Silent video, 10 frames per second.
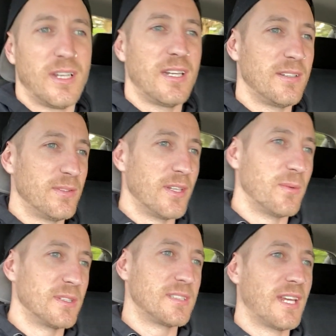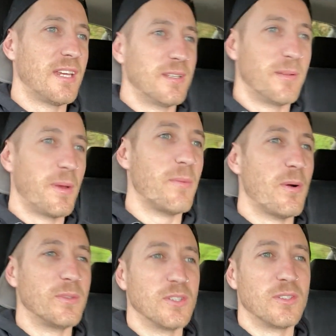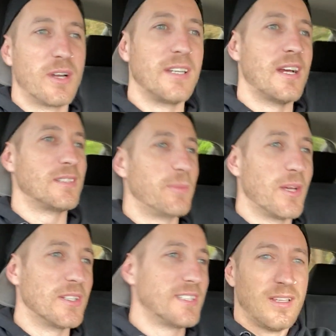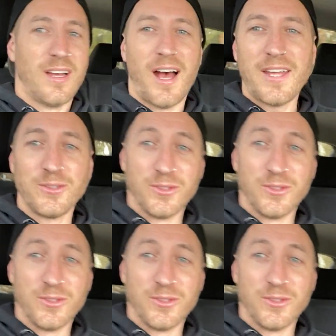I don't even know what to say about what we're doing right now, to be honest. I do